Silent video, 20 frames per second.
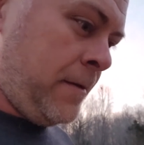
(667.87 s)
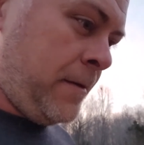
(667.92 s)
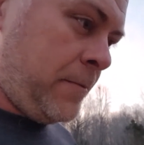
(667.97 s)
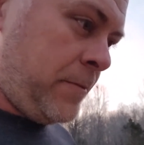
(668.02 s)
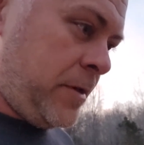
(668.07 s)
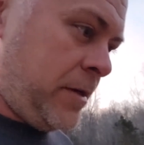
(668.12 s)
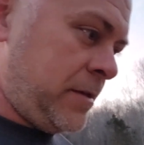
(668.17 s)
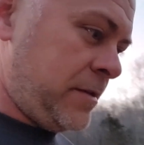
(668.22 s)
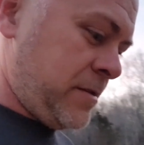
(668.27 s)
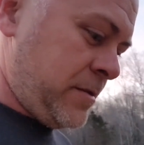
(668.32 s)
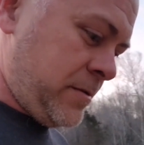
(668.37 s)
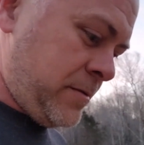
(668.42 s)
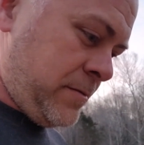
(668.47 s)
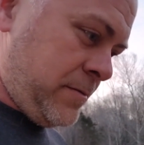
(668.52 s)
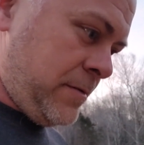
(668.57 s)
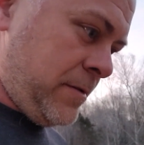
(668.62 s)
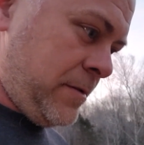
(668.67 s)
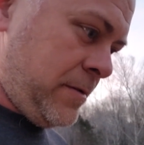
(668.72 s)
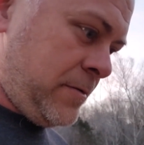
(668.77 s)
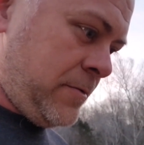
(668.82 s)
But it's
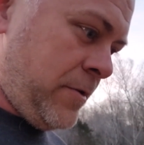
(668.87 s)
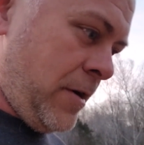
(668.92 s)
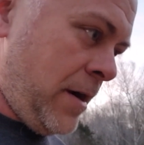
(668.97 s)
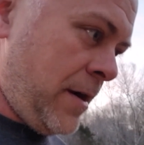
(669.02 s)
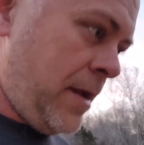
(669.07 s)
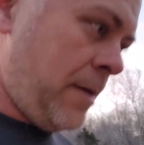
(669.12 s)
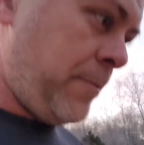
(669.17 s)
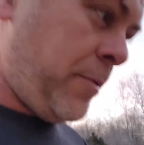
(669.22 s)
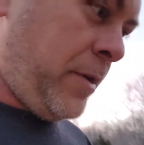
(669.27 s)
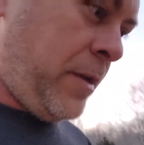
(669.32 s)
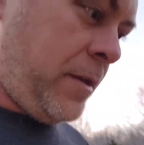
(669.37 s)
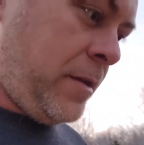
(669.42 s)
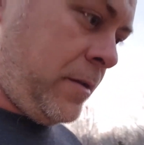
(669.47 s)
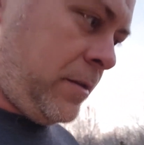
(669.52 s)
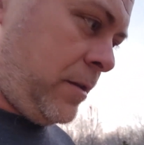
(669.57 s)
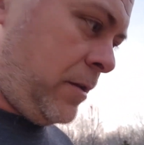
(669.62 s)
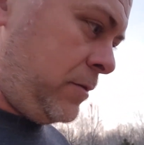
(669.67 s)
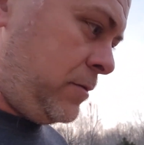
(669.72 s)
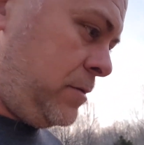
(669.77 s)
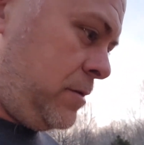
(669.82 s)
dried out pretty good
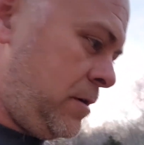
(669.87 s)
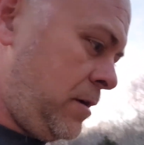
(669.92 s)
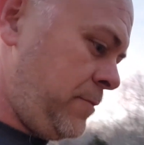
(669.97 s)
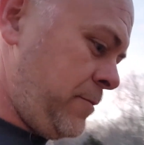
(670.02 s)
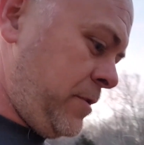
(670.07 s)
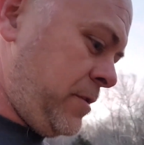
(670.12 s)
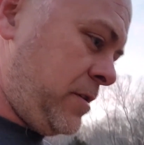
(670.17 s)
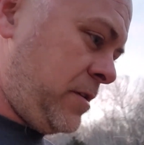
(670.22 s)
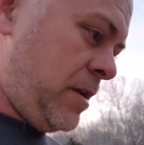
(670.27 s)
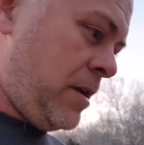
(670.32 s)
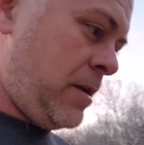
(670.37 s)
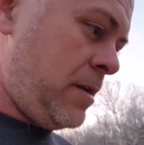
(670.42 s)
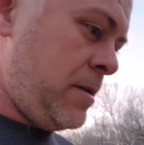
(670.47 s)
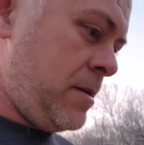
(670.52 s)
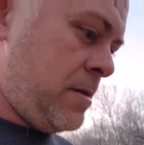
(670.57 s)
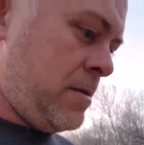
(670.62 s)
though, I must say.